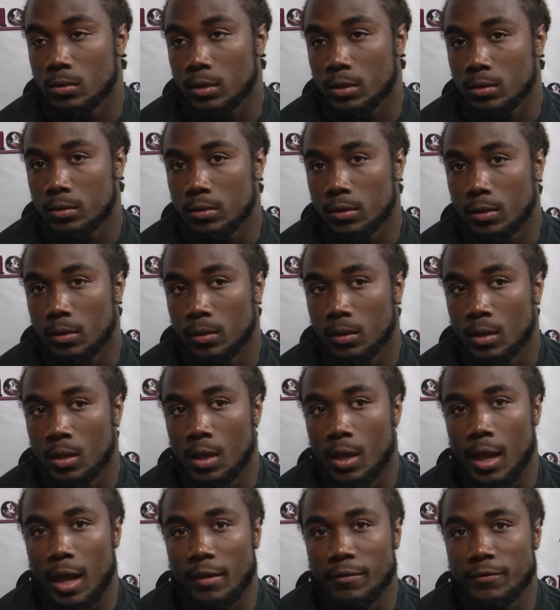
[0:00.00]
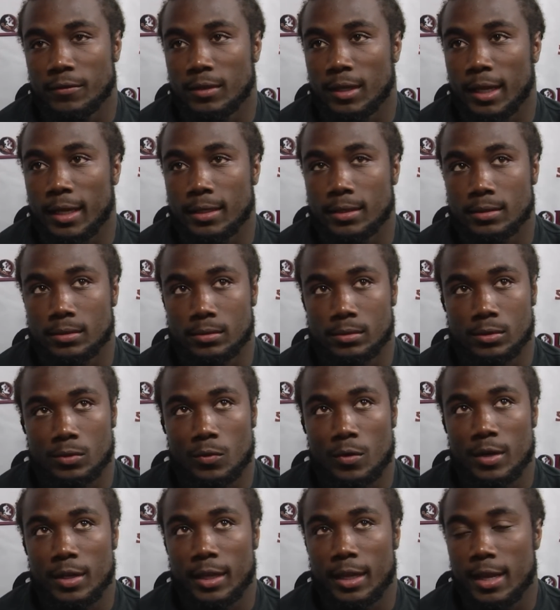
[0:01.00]
And, you know, I feel like the
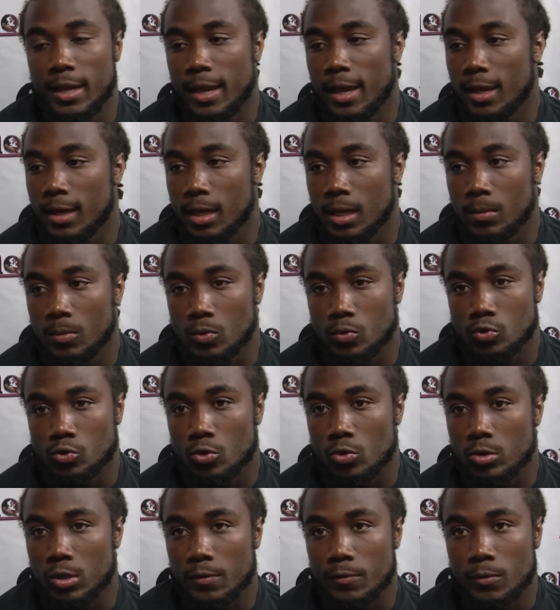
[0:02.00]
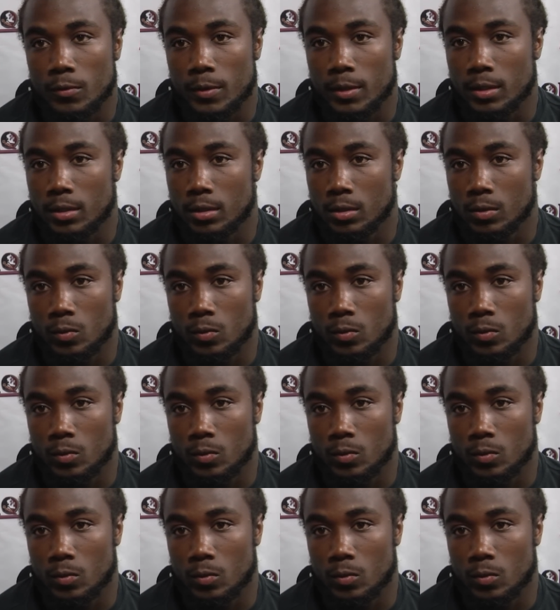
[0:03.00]
running game got to come on strong every week.